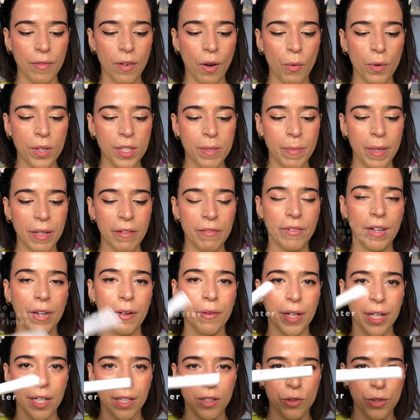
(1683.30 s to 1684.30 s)
always been
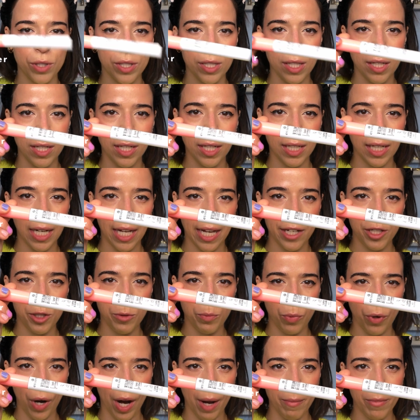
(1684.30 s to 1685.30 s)
very interested in
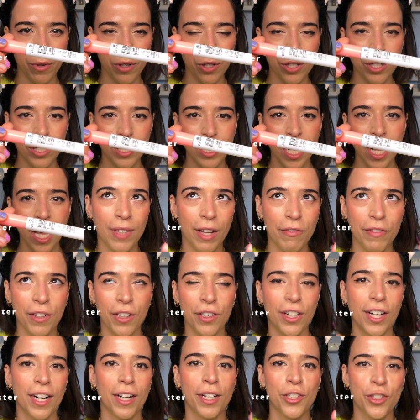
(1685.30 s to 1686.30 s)
lash primers. I
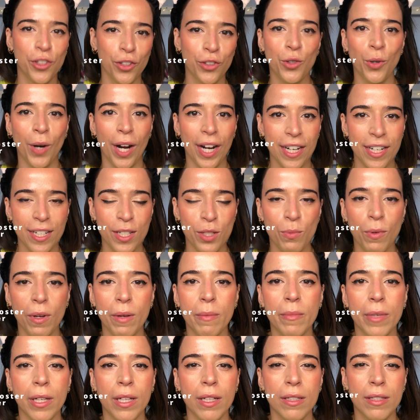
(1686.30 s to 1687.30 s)
figured I should try this
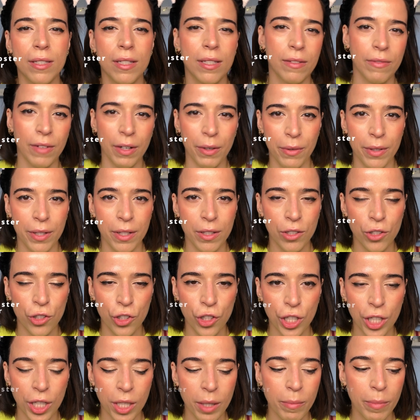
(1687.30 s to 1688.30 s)
one because it's very
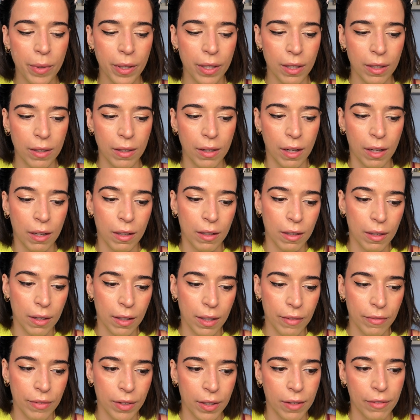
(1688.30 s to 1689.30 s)
cheap, and like
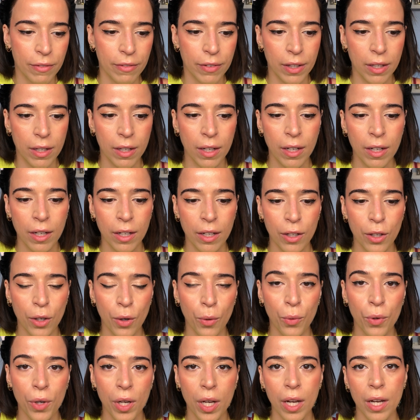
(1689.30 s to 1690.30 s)
even if it, you
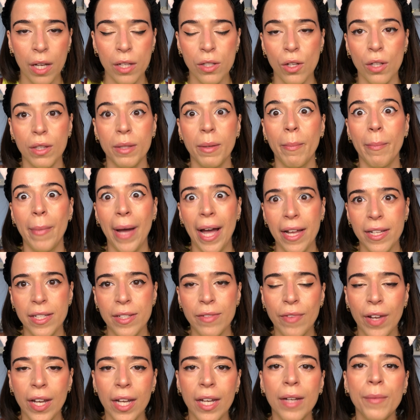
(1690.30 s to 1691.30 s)
know, is not the
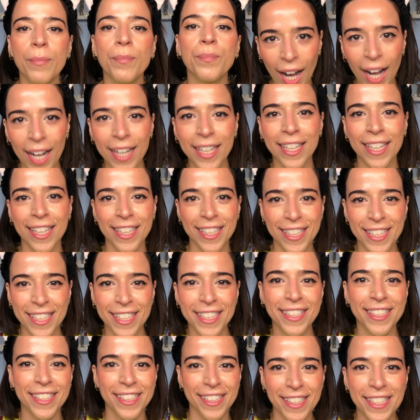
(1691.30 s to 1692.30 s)
best thing, I
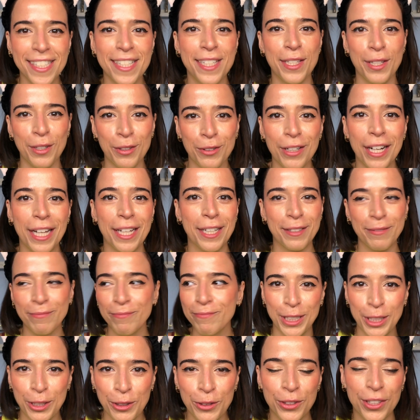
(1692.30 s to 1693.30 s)
can still like
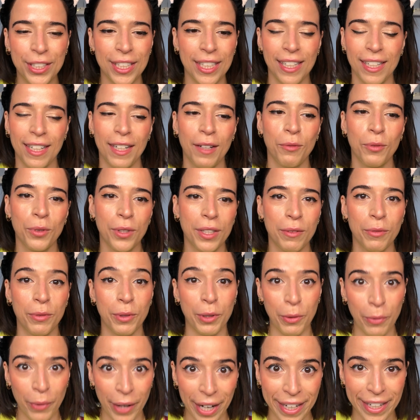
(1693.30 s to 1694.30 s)
use it and I wouldn't
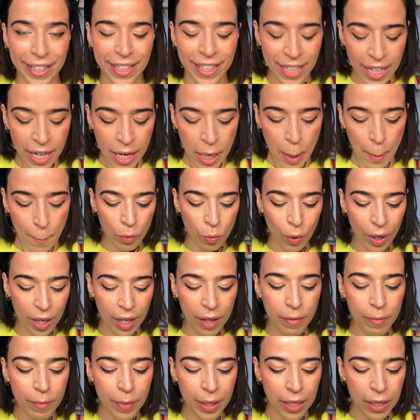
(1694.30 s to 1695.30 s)
regret it. What
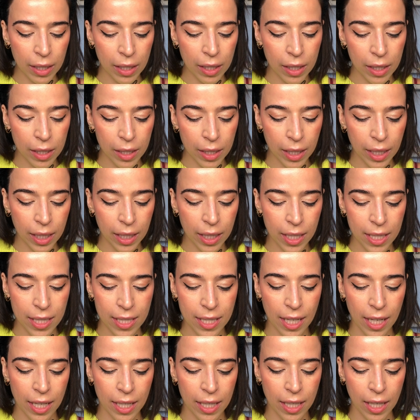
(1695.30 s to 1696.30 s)
I've been learning is
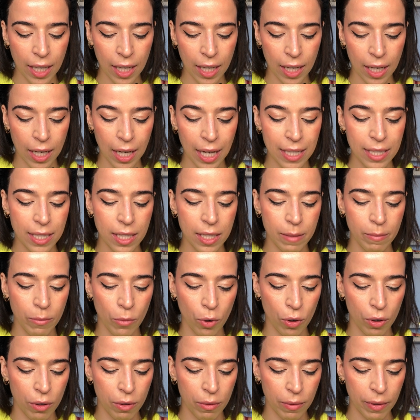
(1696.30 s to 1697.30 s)
that less is
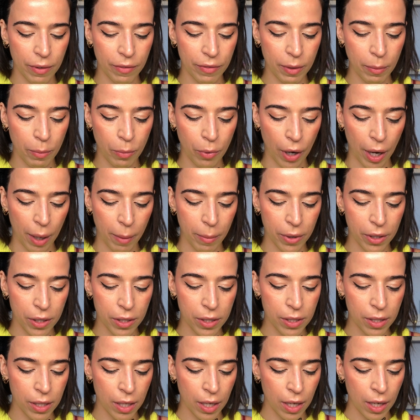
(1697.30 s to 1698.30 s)
more with the
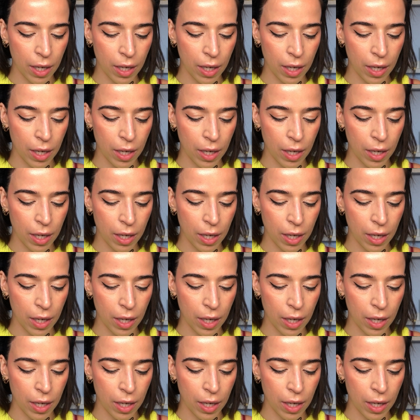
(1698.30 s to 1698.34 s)
primers.